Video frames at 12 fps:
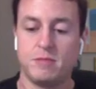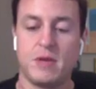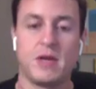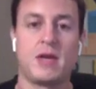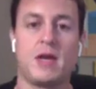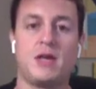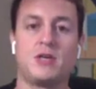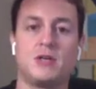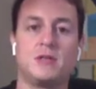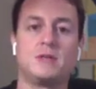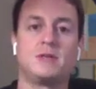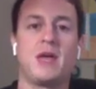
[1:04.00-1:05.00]

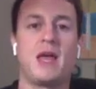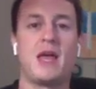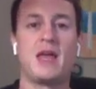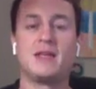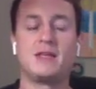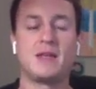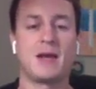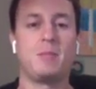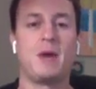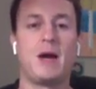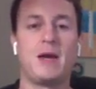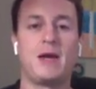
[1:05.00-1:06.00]
medications, insect
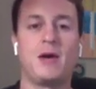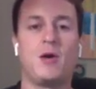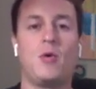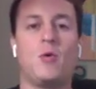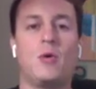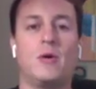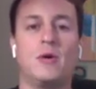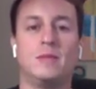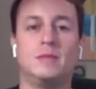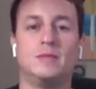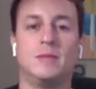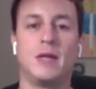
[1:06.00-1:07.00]
biting or
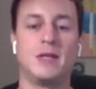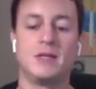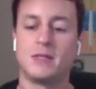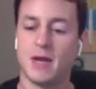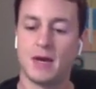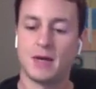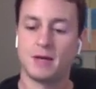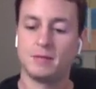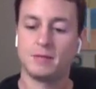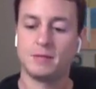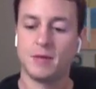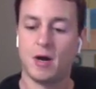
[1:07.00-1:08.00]
insect
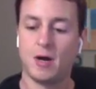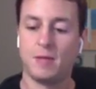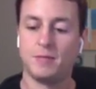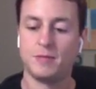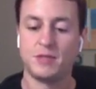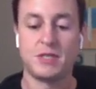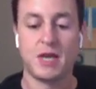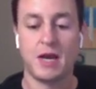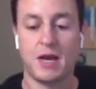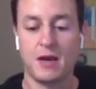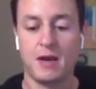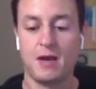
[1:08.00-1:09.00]

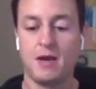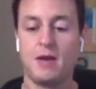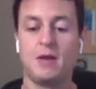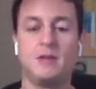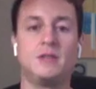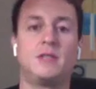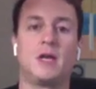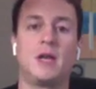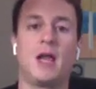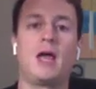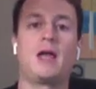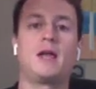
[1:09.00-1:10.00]
sting,
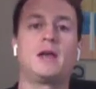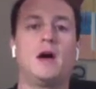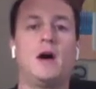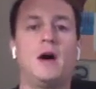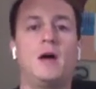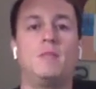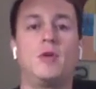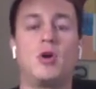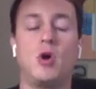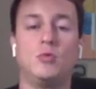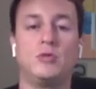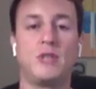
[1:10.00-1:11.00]
sunlight,
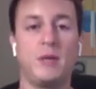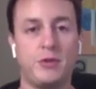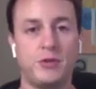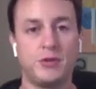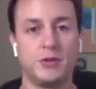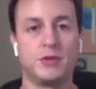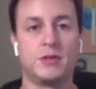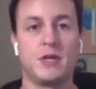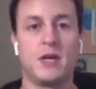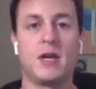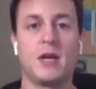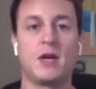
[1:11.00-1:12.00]
cold temperatures.
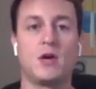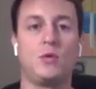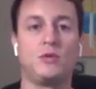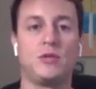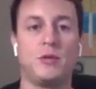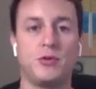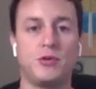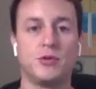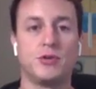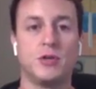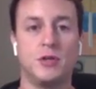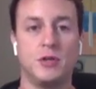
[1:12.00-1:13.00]
Any kind of cold temperatures
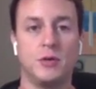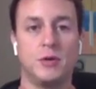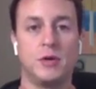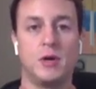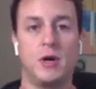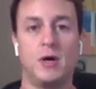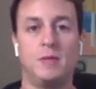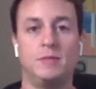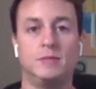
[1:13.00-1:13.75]
could do it. A